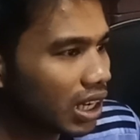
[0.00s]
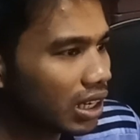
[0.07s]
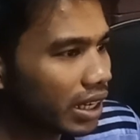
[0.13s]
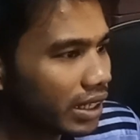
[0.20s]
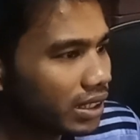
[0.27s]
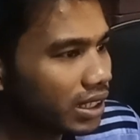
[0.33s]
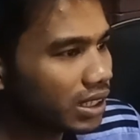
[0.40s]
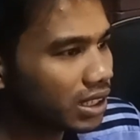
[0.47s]

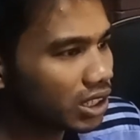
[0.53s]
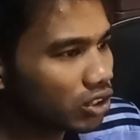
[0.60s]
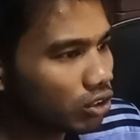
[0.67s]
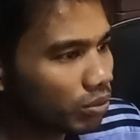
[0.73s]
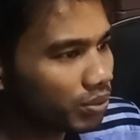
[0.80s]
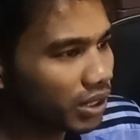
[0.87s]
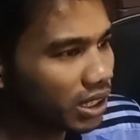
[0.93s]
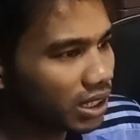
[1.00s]
like the Internet
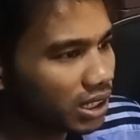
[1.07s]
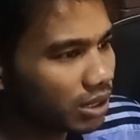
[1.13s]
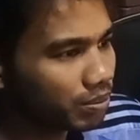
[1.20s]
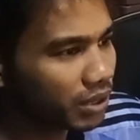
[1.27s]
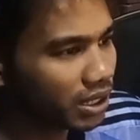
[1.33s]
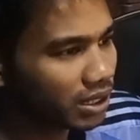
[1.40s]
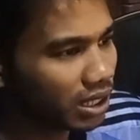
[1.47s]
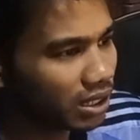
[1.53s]
of Things,
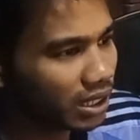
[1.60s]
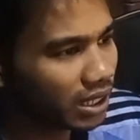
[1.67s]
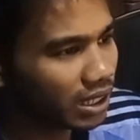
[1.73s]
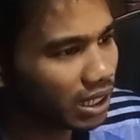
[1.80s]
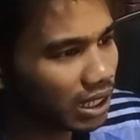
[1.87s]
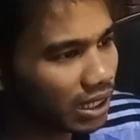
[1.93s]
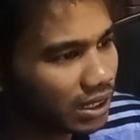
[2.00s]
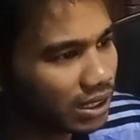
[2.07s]
big data
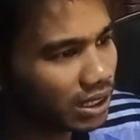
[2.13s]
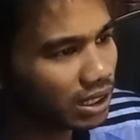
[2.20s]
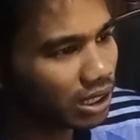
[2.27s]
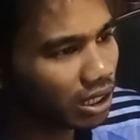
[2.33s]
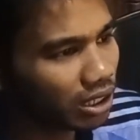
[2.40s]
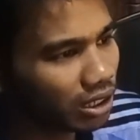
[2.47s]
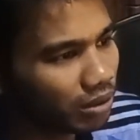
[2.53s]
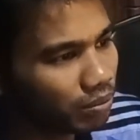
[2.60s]

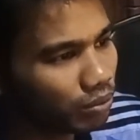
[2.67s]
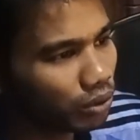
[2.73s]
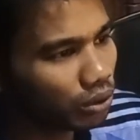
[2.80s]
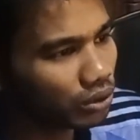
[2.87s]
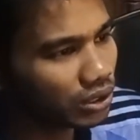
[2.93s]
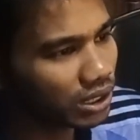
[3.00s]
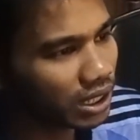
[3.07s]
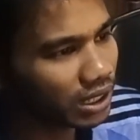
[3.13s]
analytics,
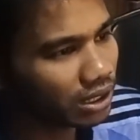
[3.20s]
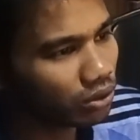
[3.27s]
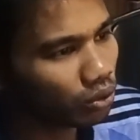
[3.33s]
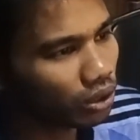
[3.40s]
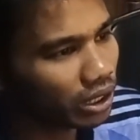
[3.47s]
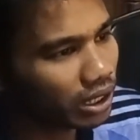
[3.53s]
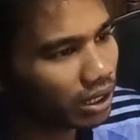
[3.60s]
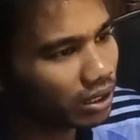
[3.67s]
blockchain,
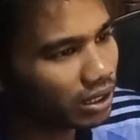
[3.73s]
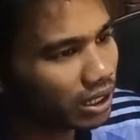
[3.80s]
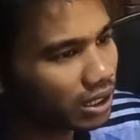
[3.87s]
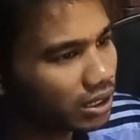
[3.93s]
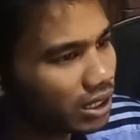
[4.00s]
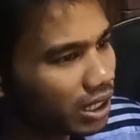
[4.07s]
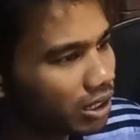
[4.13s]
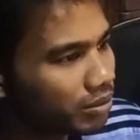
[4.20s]
where
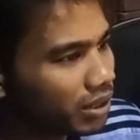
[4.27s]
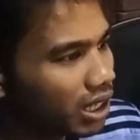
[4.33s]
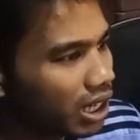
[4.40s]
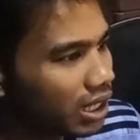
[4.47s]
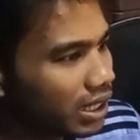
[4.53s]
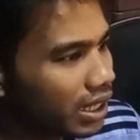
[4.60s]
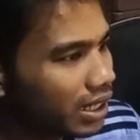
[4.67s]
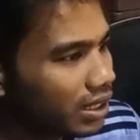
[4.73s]

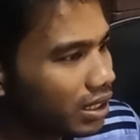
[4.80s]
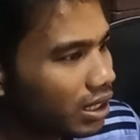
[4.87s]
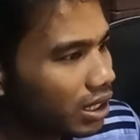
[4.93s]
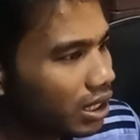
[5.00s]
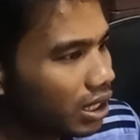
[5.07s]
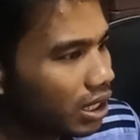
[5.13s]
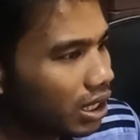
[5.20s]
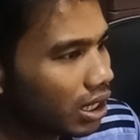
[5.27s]
dynamically and
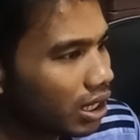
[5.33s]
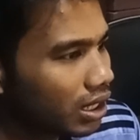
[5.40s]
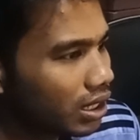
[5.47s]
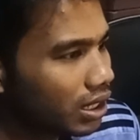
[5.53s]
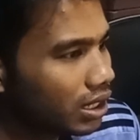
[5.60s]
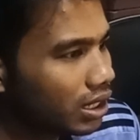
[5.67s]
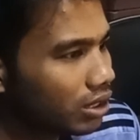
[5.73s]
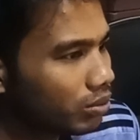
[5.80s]

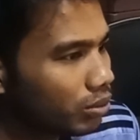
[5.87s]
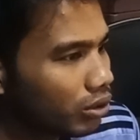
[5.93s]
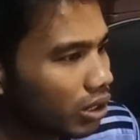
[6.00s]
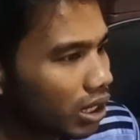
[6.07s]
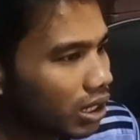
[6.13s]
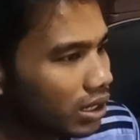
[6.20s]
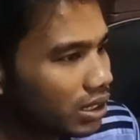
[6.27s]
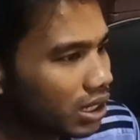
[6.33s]

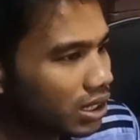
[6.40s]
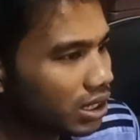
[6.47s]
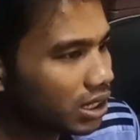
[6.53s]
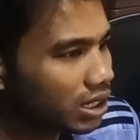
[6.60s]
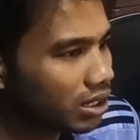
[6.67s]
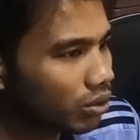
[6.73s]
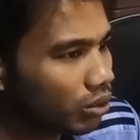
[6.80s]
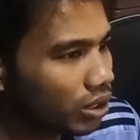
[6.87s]
erratically
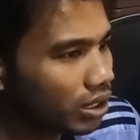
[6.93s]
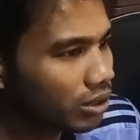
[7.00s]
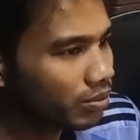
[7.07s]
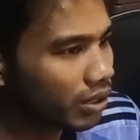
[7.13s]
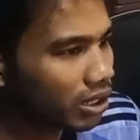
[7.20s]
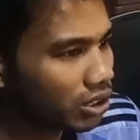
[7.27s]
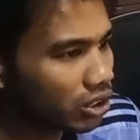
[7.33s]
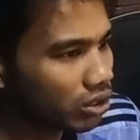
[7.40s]
changing the way it
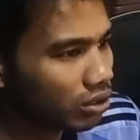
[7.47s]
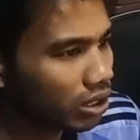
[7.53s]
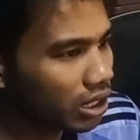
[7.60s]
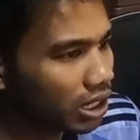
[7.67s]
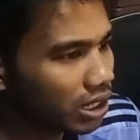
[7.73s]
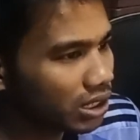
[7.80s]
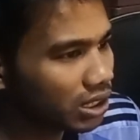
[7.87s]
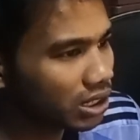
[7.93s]
functions.
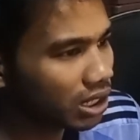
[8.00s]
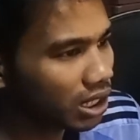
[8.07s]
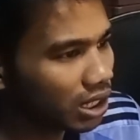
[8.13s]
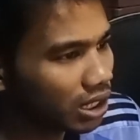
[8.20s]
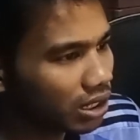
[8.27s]
Let's